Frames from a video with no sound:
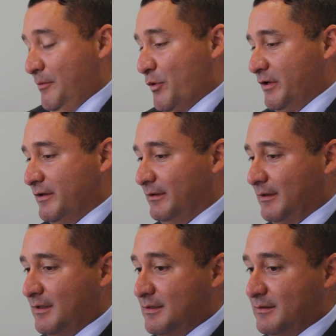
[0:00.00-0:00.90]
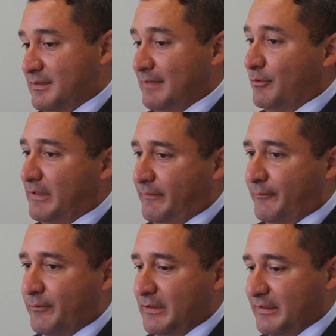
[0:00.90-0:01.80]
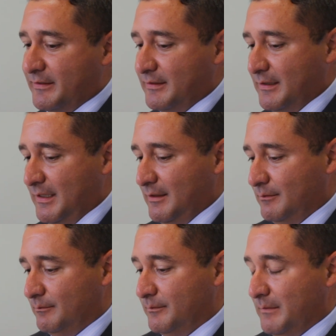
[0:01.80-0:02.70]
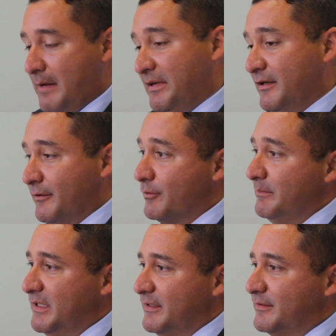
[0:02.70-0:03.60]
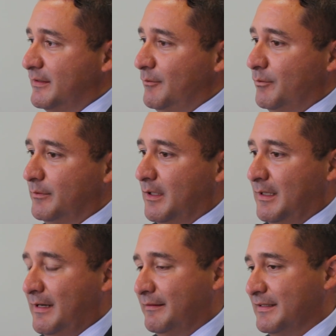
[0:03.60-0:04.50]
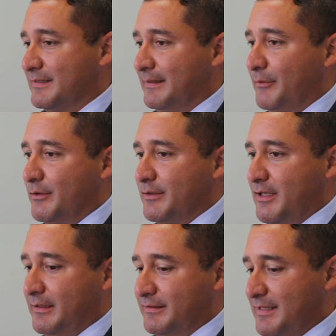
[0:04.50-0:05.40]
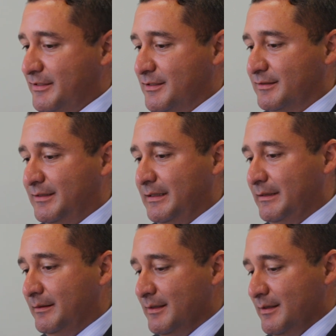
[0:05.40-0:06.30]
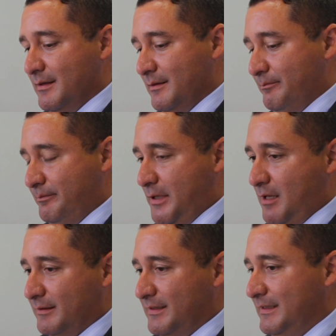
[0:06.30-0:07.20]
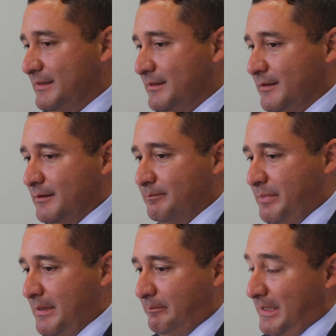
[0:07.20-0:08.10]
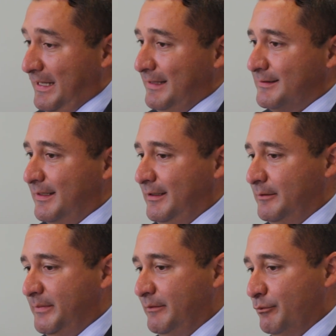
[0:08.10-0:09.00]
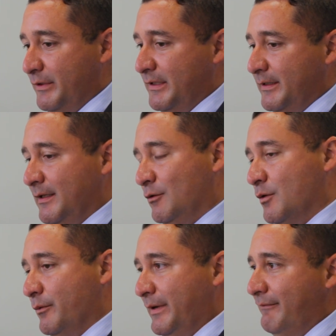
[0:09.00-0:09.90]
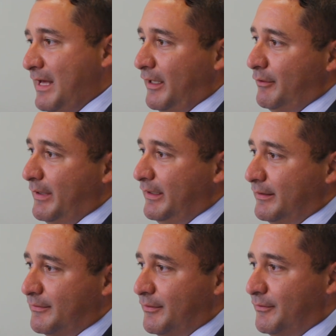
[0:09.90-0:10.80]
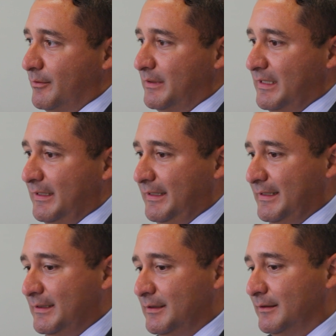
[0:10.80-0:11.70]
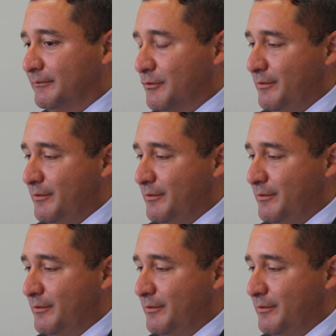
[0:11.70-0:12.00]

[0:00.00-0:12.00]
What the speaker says: been working on several different fronts. I've been here 3 months, and a lot of things that I'm doing on is not just the policies and the plans that need to be written or reevaluated. It's also the idea of